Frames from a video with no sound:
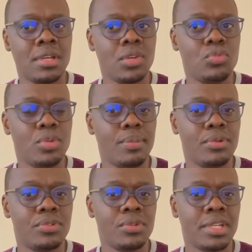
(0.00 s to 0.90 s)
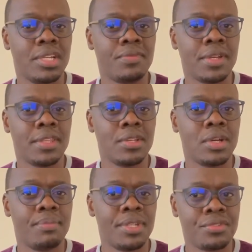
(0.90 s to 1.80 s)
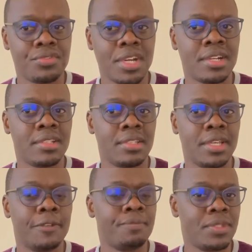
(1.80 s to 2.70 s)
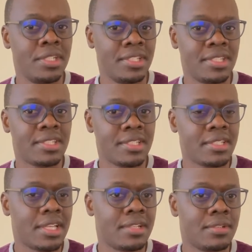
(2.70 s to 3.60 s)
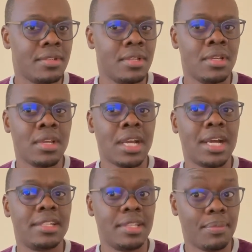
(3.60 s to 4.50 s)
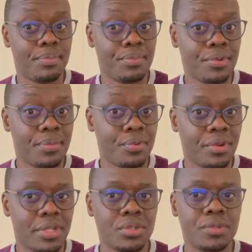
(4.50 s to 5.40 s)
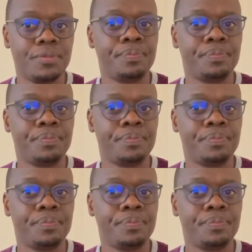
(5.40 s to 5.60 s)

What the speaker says: You'll be able to identify, track the diseases and their progression.